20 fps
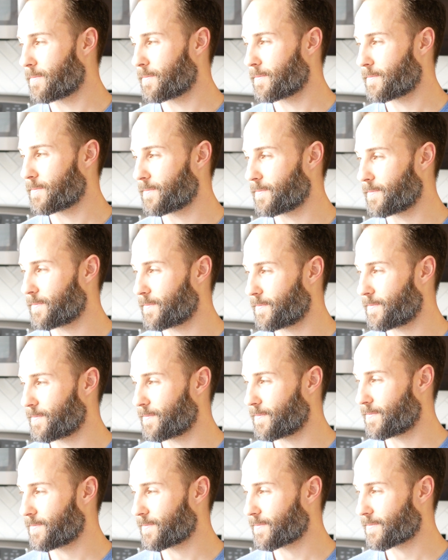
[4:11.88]

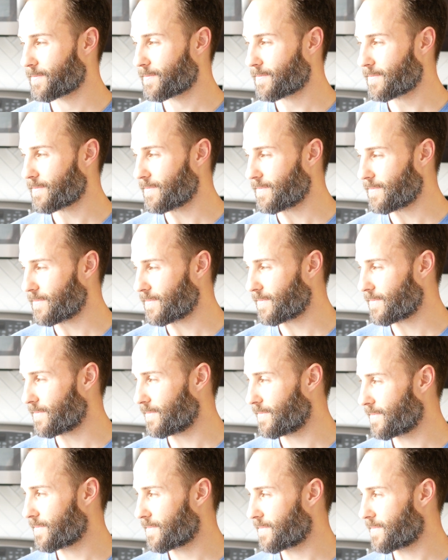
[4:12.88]

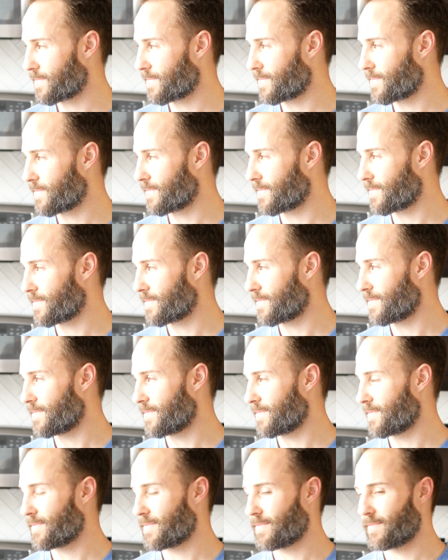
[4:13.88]

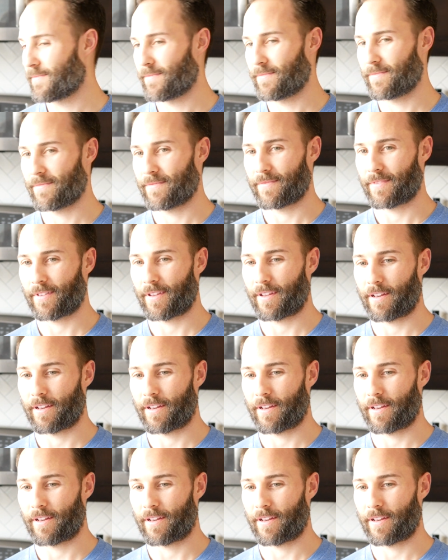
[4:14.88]
[no speech]